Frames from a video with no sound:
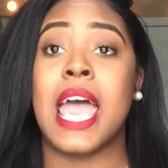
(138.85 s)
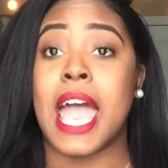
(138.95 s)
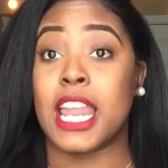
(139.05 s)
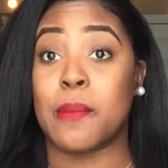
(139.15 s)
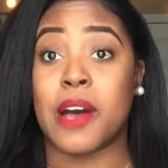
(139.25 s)

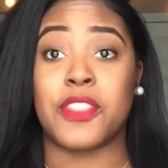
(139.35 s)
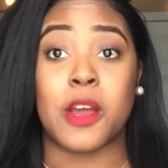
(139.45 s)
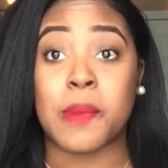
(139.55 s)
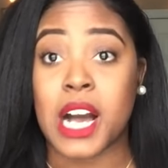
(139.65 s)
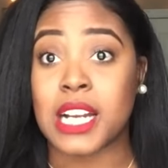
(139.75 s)
and about their
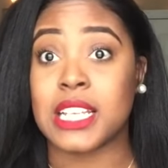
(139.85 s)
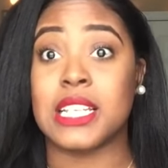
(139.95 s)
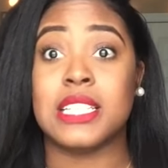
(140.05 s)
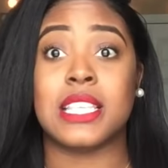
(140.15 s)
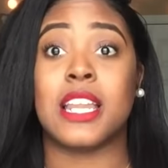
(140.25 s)

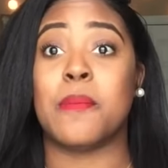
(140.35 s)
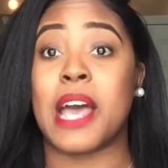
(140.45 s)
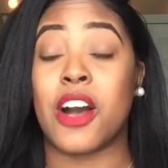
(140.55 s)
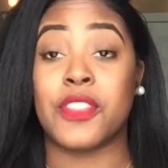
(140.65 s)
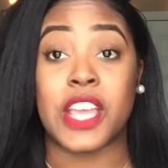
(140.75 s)
bodies and
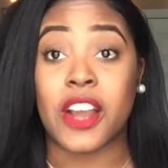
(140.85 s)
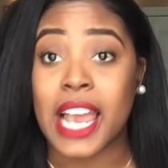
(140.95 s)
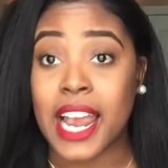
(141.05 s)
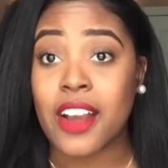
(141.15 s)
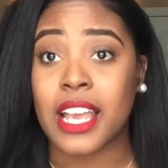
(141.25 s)
about their
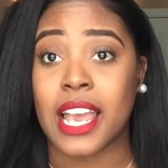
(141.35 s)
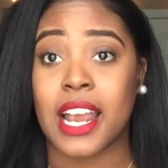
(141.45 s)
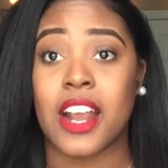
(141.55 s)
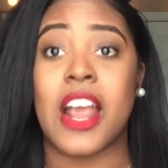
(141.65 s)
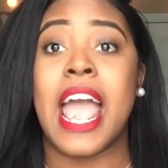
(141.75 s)
hair care,